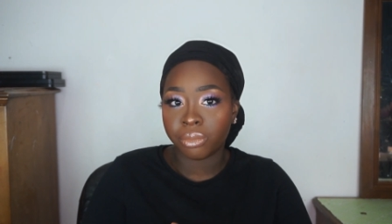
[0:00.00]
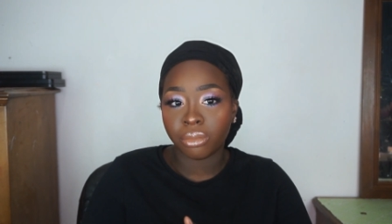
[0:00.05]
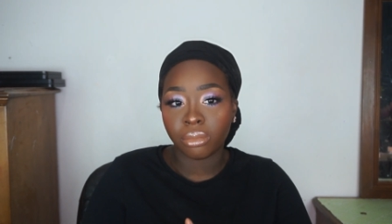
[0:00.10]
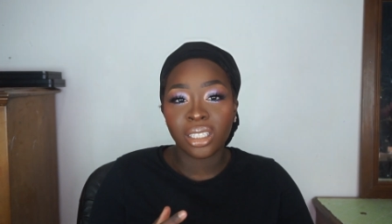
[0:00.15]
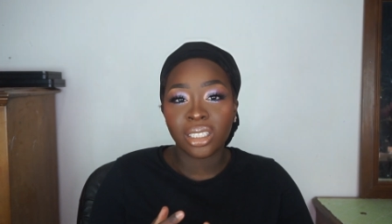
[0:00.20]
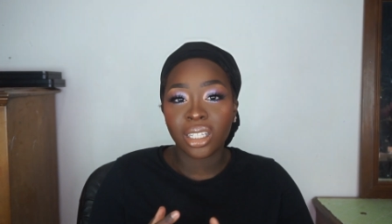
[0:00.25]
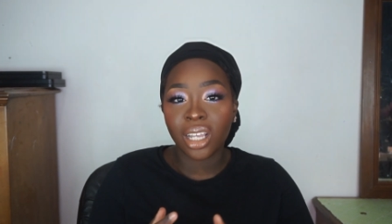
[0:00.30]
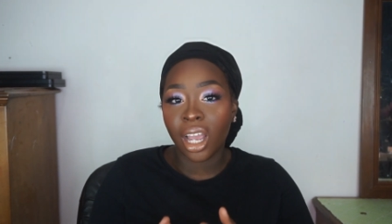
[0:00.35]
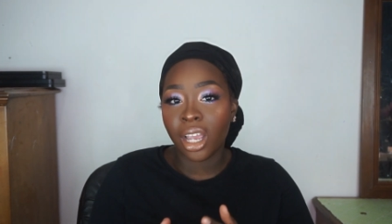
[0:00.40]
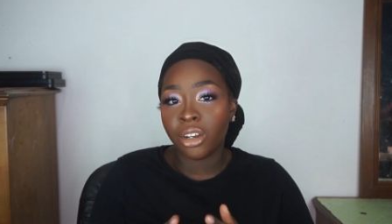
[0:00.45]

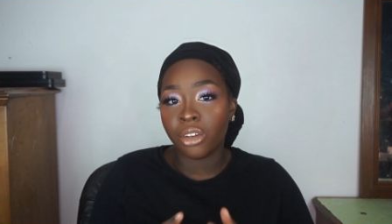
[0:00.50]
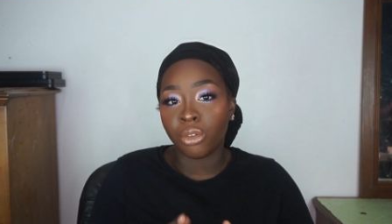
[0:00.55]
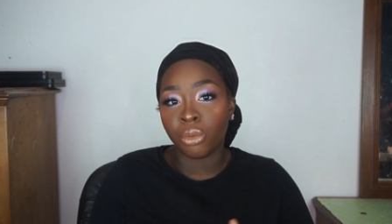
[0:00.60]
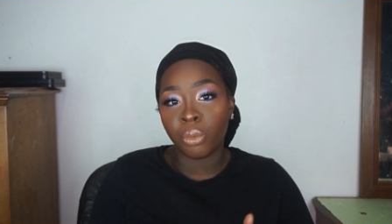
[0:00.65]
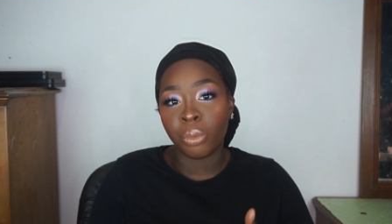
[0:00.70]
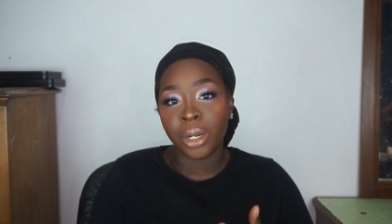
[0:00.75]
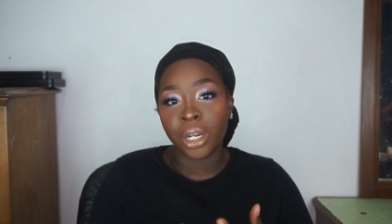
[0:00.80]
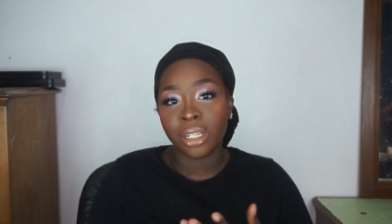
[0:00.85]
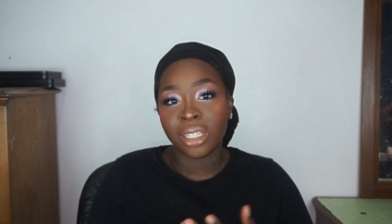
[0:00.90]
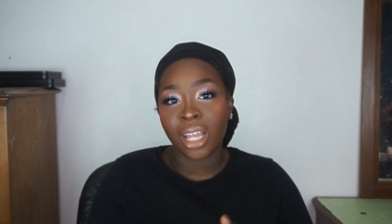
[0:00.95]
It's kind of
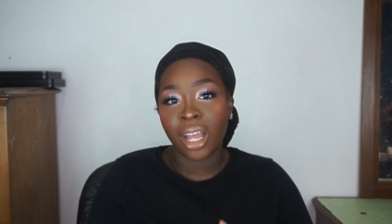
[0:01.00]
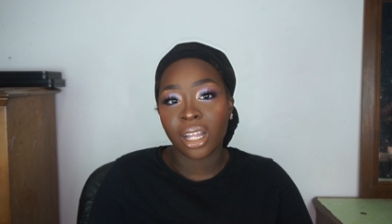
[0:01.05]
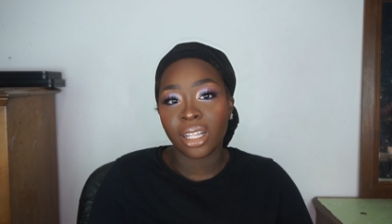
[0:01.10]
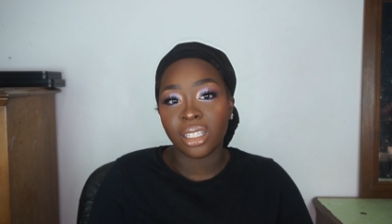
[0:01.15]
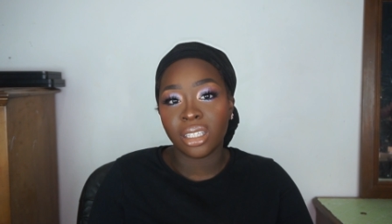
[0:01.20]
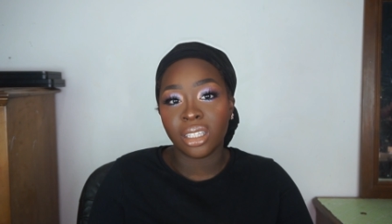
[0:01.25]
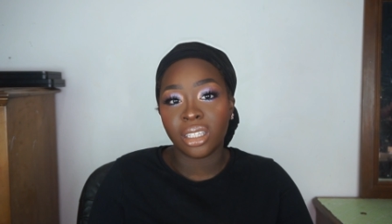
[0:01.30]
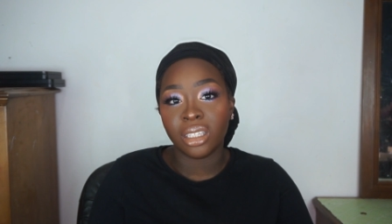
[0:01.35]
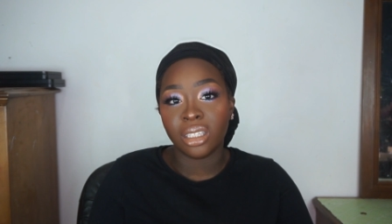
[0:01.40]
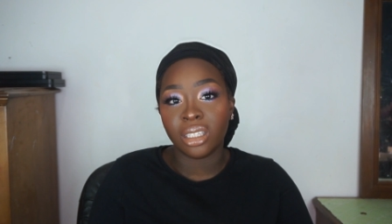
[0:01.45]
weird that
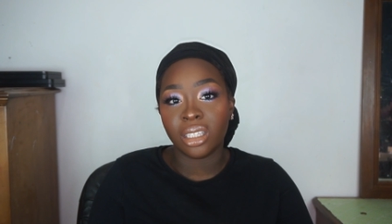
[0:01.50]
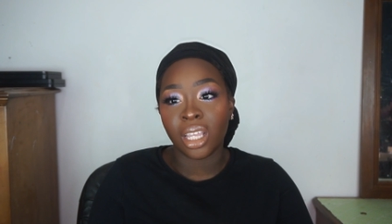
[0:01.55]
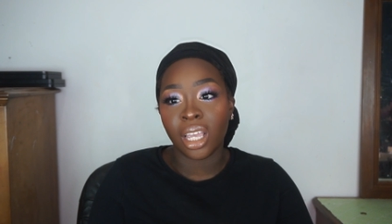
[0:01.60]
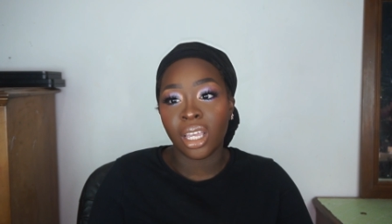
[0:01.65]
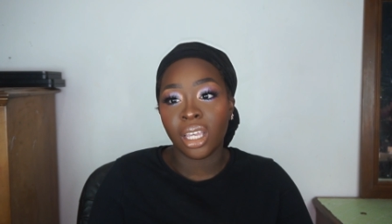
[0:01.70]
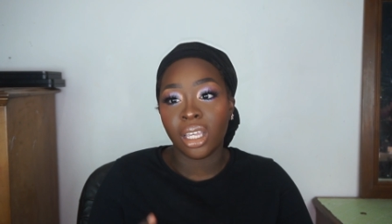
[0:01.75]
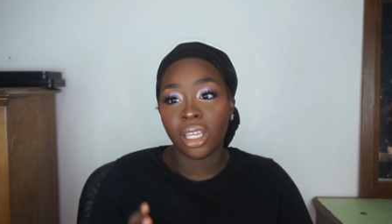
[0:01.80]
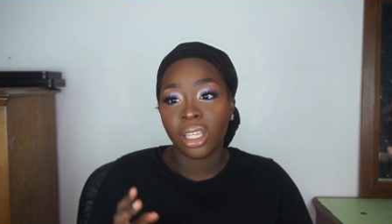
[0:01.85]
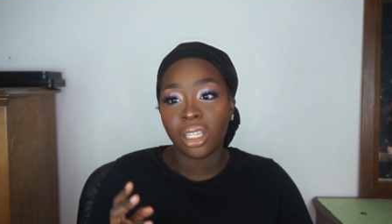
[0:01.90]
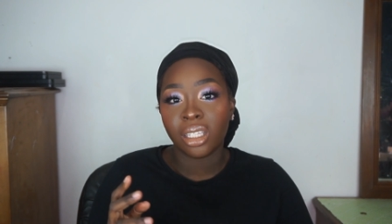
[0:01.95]

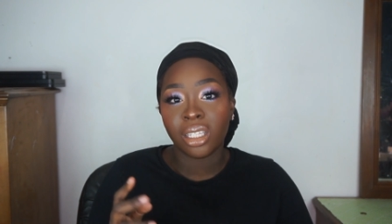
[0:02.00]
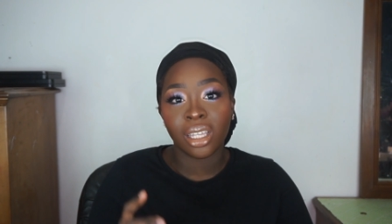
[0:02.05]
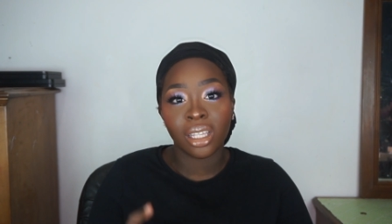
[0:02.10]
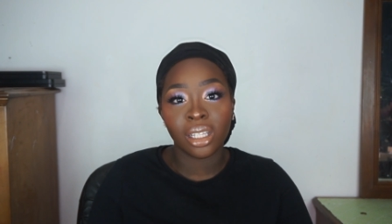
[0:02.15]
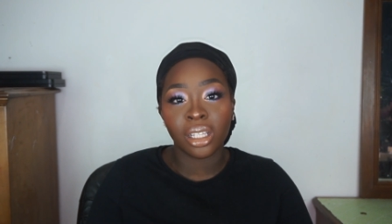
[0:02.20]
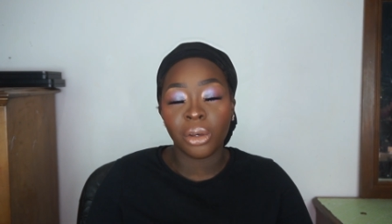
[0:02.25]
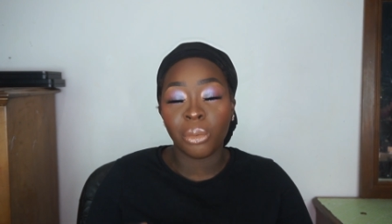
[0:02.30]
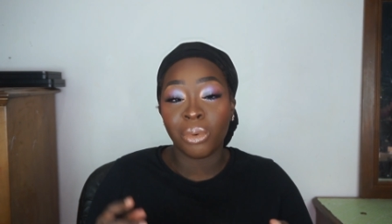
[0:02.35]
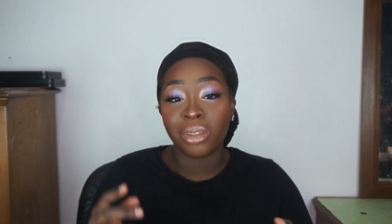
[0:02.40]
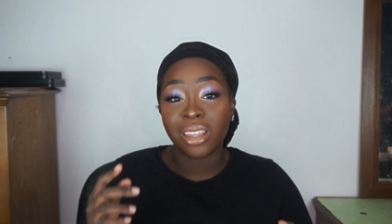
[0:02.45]
they
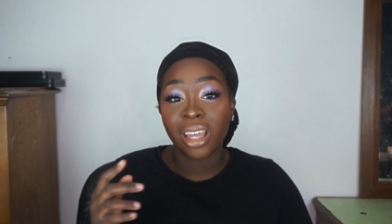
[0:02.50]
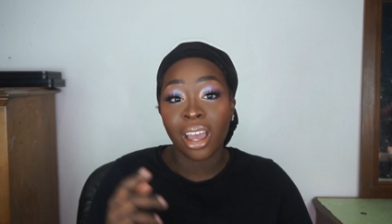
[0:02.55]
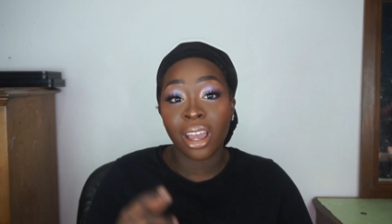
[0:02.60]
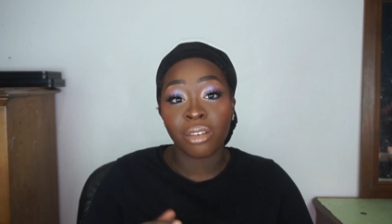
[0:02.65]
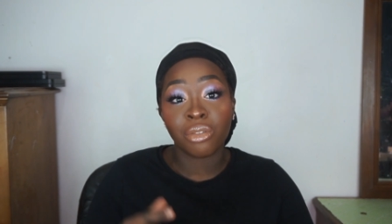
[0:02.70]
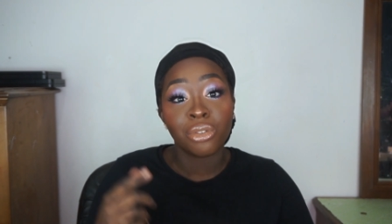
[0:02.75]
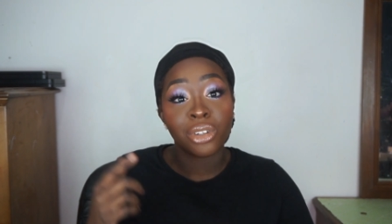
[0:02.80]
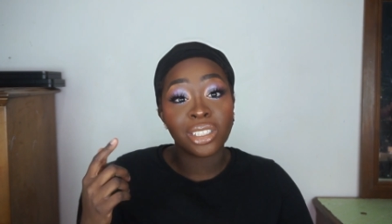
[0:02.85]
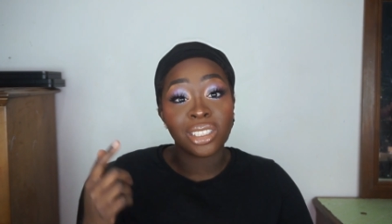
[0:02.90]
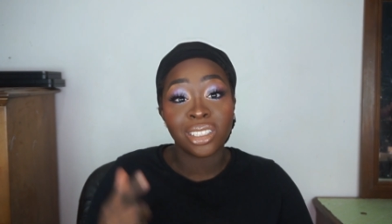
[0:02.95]
kill it with
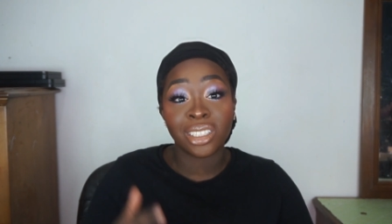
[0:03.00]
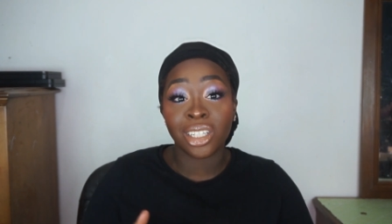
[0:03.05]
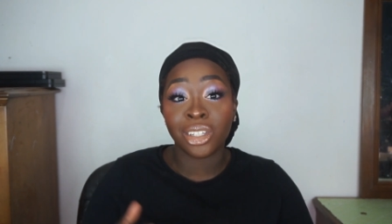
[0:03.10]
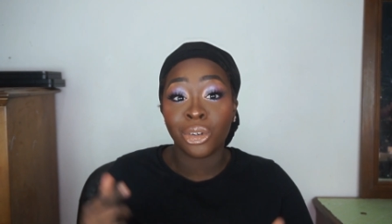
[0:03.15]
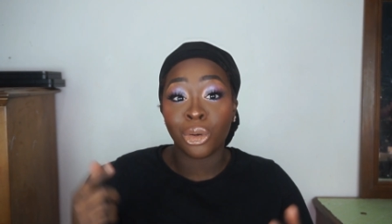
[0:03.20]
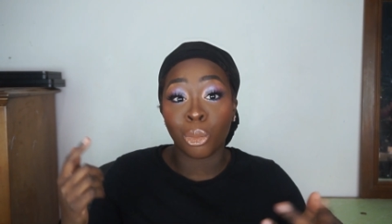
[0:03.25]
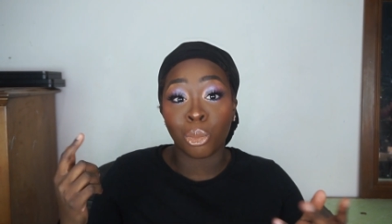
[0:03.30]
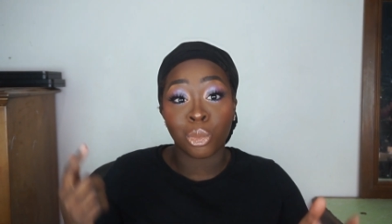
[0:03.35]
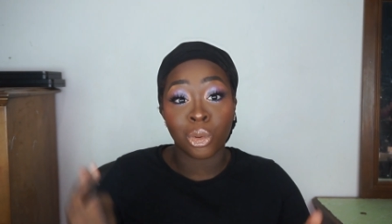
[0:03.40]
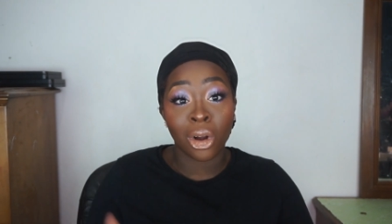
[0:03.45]
every
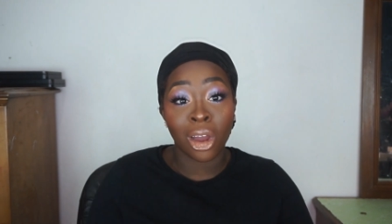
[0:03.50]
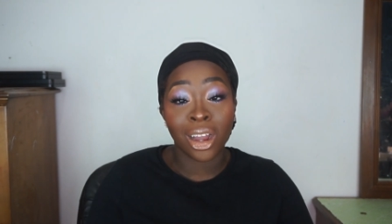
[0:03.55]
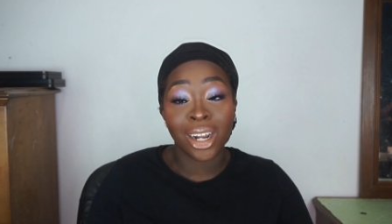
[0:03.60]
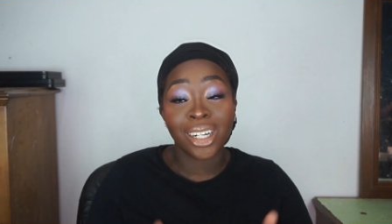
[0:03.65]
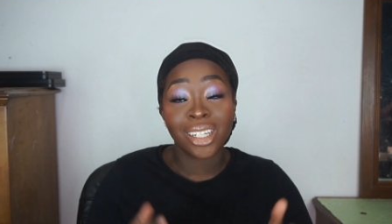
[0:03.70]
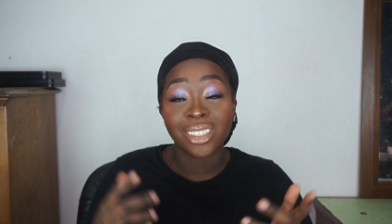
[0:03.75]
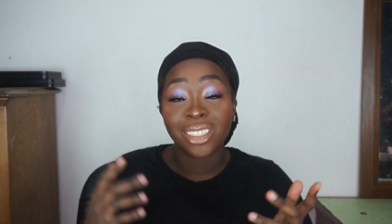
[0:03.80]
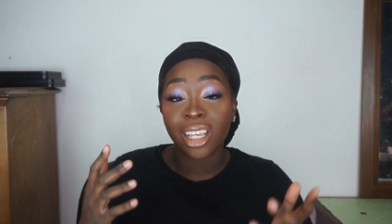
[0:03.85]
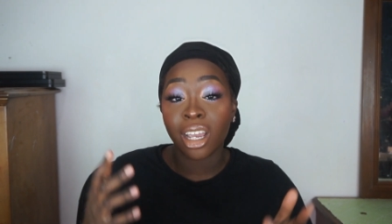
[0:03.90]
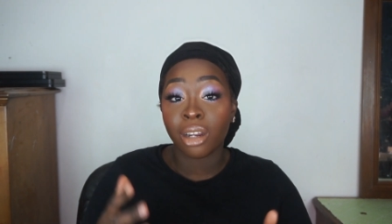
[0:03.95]
single
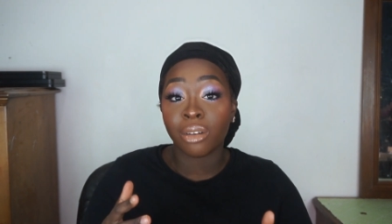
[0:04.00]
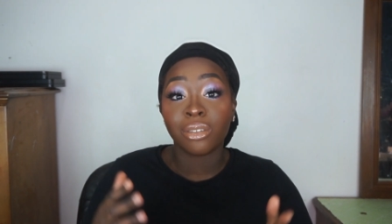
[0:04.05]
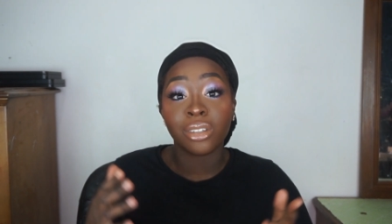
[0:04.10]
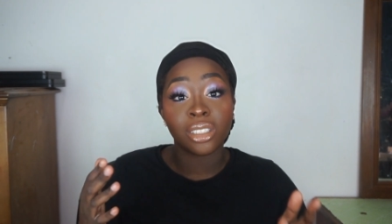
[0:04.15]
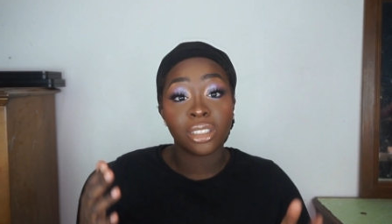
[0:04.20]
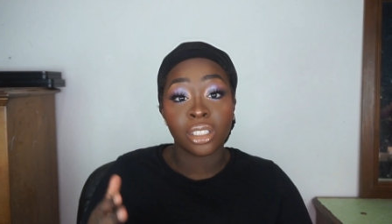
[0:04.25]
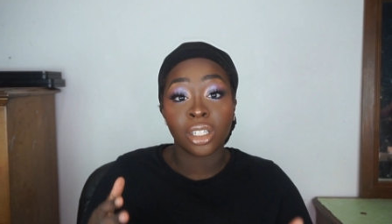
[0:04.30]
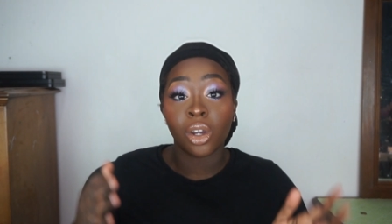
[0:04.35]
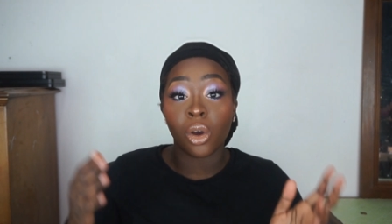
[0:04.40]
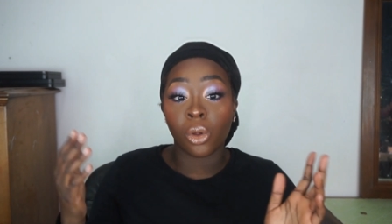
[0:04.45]
product, every
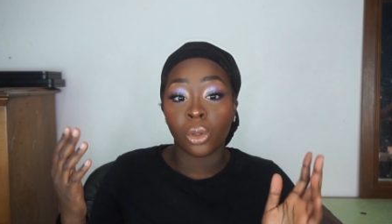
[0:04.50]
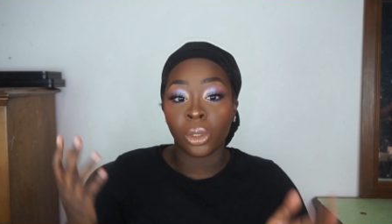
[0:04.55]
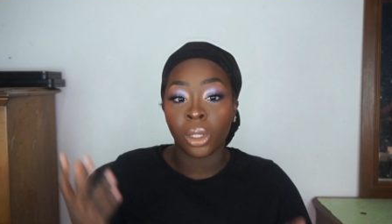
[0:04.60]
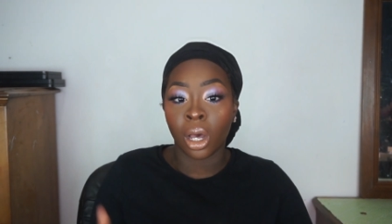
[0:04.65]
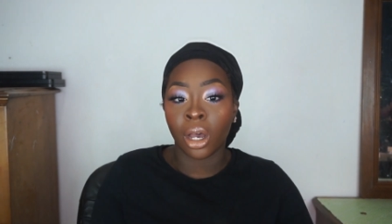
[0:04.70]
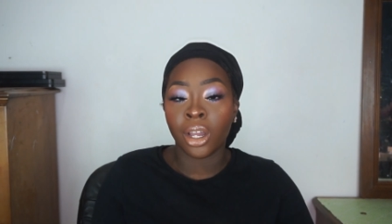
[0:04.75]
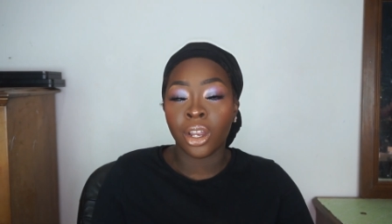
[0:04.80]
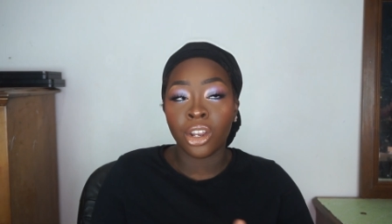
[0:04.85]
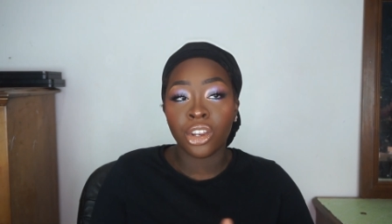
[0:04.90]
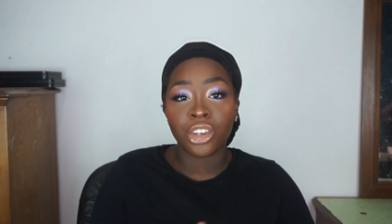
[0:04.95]
single
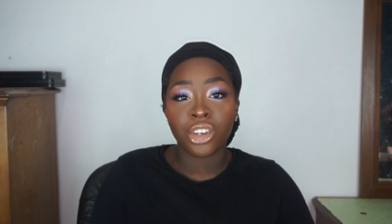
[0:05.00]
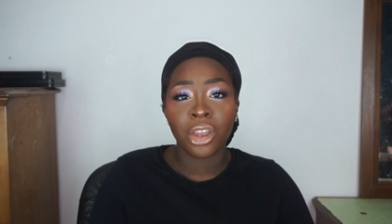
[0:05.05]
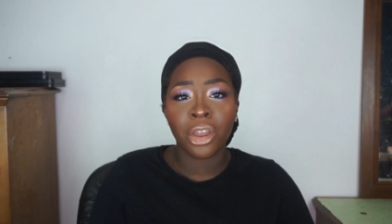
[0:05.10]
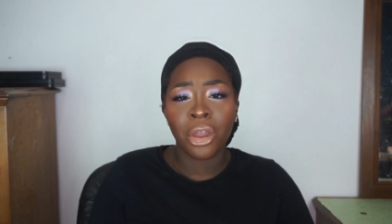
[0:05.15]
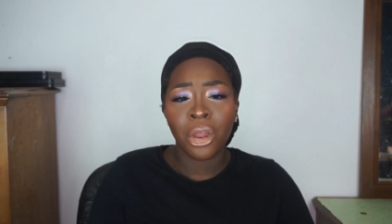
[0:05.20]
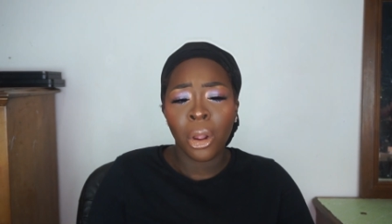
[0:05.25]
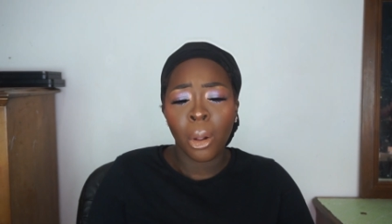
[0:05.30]
launch,